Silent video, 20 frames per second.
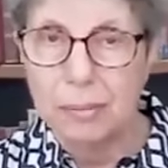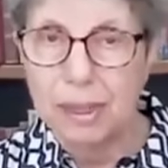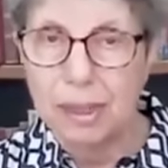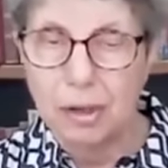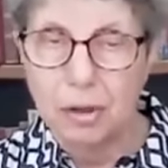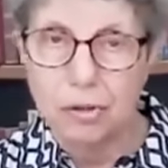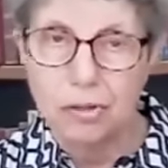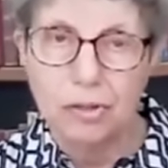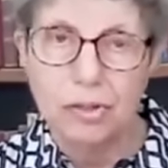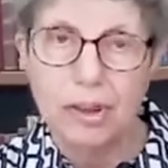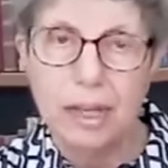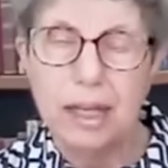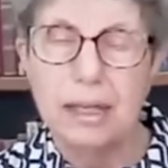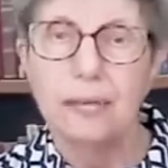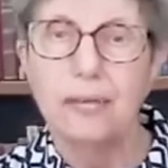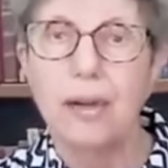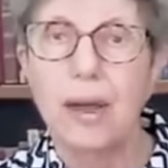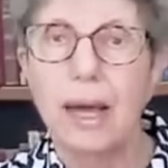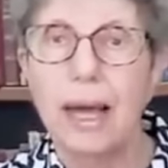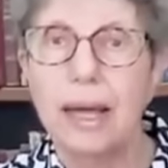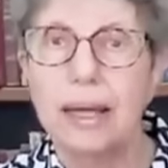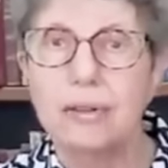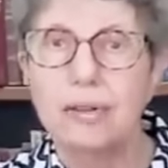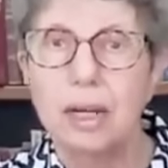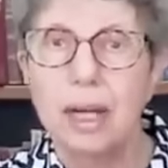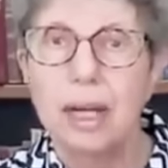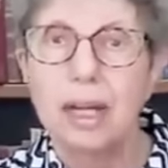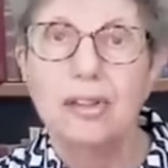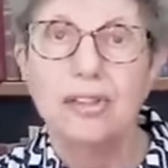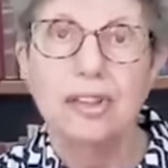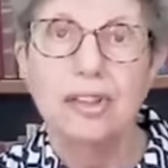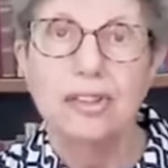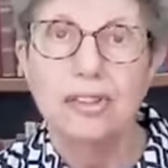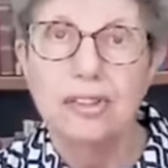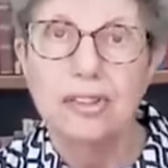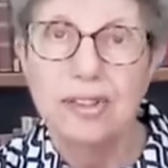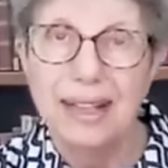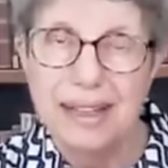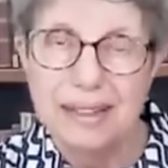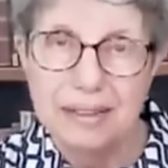because they've had
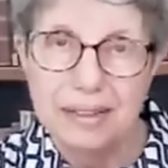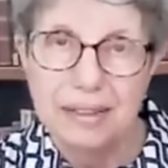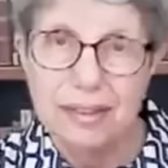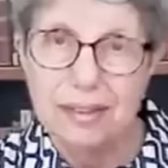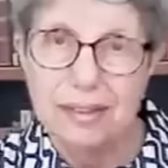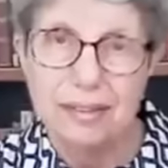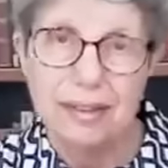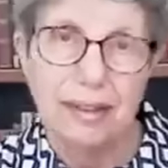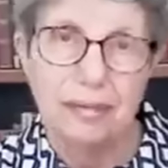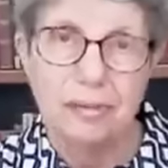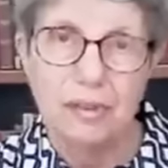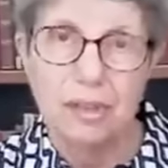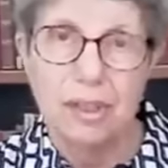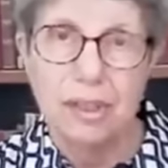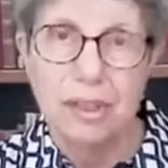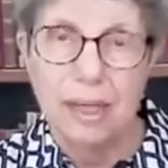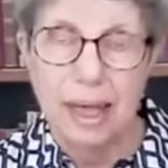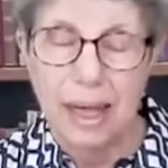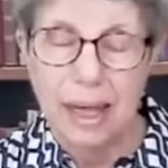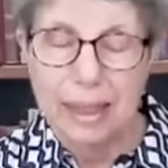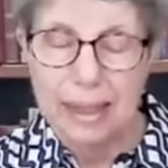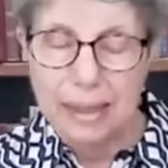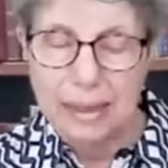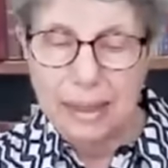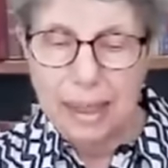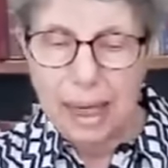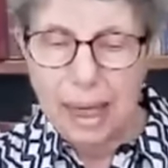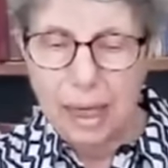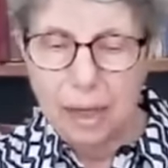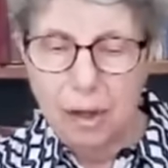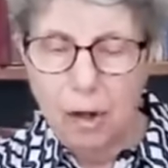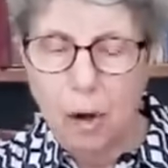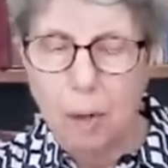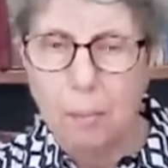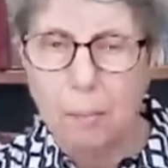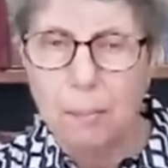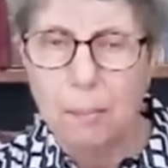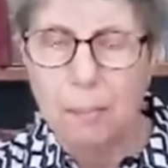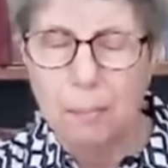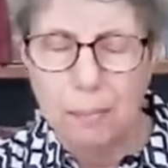since 1979 a
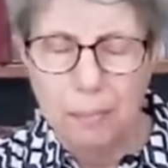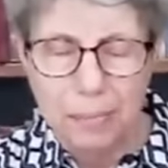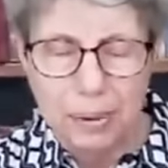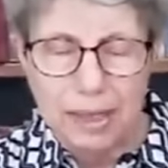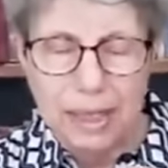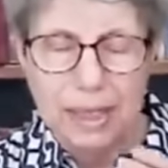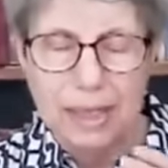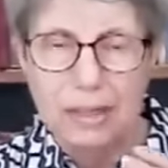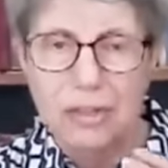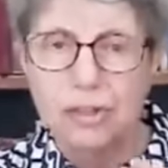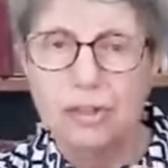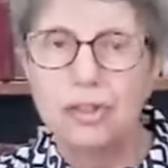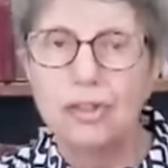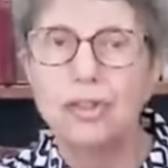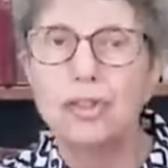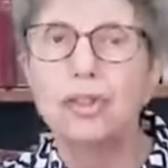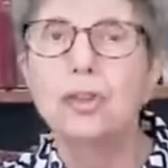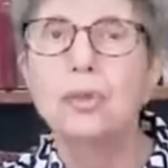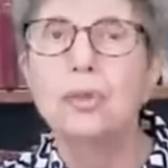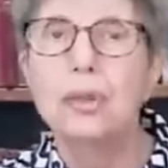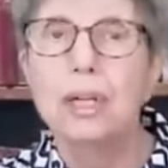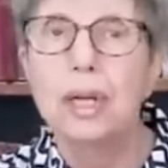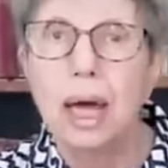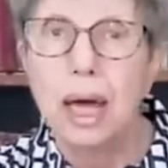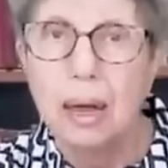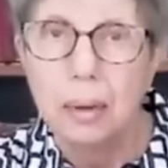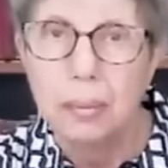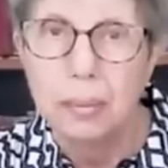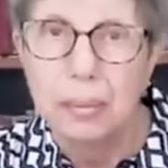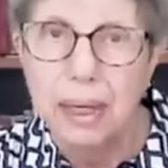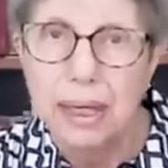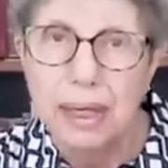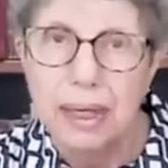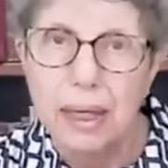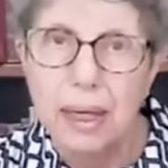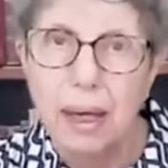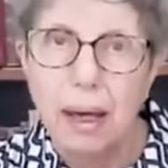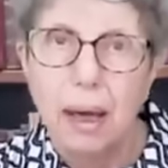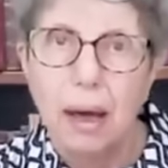complete tsunami